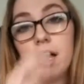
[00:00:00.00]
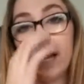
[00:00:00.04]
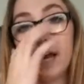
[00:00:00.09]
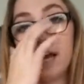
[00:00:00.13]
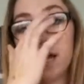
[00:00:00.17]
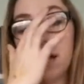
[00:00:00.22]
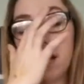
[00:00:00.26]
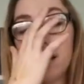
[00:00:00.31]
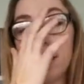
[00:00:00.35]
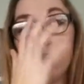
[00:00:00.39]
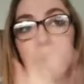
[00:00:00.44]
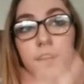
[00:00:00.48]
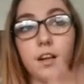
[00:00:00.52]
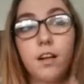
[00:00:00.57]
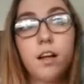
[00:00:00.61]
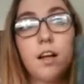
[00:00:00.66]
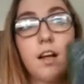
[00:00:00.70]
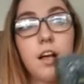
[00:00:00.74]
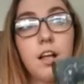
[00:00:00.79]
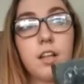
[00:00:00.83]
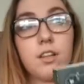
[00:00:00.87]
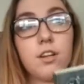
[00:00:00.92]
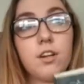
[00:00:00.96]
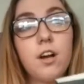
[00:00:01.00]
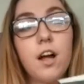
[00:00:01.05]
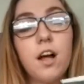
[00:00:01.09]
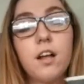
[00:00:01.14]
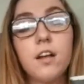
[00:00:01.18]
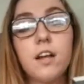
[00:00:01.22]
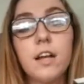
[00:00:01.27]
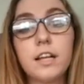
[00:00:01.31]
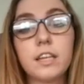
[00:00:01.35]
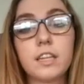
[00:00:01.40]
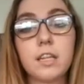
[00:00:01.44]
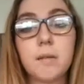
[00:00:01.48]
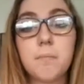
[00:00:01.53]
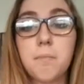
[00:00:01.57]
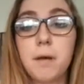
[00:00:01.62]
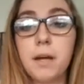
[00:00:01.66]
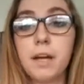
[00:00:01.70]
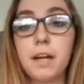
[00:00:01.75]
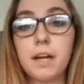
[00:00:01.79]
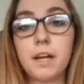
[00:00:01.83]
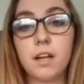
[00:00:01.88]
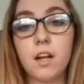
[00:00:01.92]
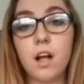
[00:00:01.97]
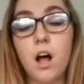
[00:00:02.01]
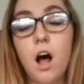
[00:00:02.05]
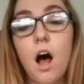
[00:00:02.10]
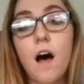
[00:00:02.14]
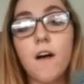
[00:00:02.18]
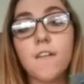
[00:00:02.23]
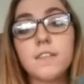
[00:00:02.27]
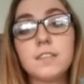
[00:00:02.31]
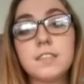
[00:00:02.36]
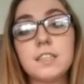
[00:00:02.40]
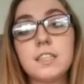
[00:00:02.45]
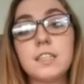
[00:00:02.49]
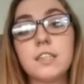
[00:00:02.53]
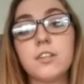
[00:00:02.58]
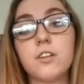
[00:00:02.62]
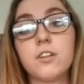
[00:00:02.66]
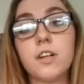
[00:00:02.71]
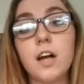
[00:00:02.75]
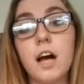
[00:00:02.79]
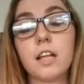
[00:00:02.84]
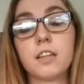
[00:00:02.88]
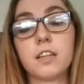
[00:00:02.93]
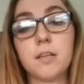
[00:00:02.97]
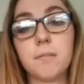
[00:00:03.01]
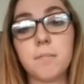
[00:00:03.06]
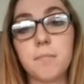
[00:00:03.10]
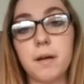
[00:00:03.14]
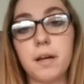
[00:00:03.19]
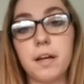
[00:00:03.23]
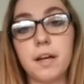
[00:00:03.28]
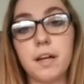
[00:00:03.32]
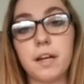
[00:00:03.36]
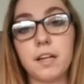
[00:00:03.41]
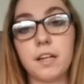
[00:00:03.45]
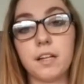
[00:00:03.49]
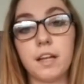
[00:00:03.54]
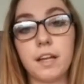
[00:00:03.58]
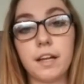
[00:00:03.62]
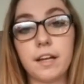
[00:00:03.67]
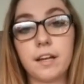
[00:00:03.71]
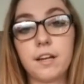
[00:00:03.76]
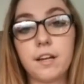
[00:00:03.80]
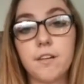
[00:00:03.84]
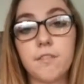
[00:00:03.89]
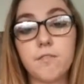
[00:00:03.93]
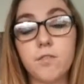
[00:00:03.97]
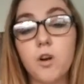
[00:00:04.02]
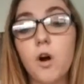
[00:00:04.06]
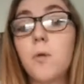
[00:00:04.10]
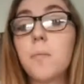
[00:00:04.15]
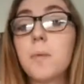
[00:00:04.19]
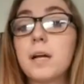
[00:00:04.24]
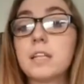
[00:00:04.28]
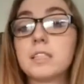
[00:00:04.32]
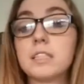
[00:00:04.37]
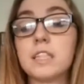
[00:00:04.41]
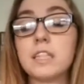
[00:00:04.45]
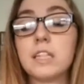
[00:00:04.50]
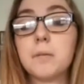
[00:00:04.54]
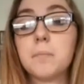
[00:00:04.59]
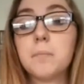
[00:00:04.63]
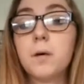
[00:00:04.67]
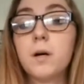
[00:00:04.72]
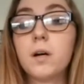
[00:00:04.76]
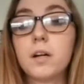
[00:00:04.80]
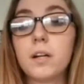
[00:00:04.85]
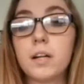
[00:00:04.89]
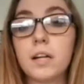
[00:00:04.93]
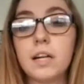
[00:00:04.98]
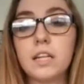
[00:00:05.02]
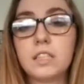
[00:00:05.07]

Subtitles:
And they're not, like, the main, obviously they're not the main, like, romance in the book.